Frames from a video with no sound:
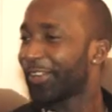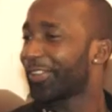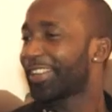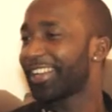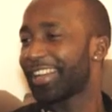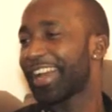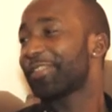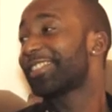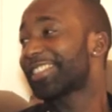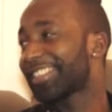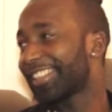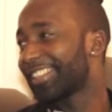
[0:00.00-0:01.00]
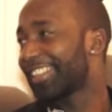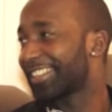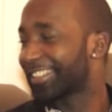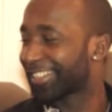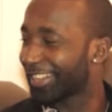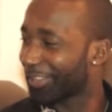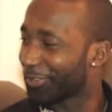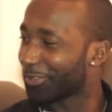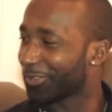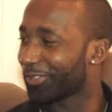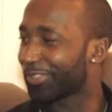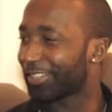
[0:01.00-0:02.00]
Okay, having said that, can
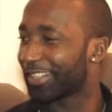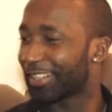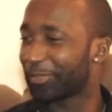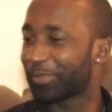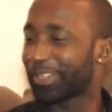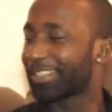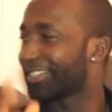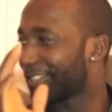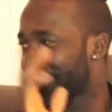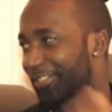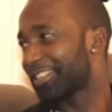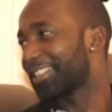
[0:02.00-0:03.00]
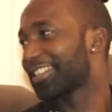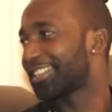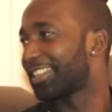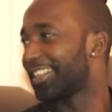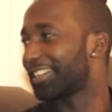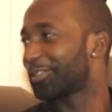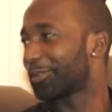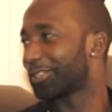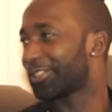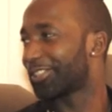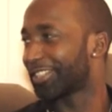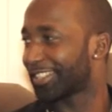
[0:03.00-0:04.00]
you please just translate what
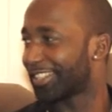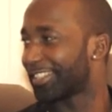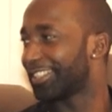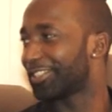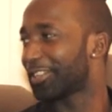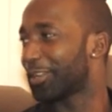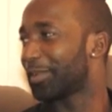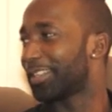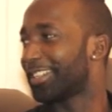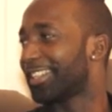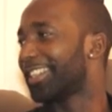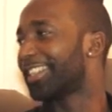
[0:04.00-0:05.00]
you just said in German in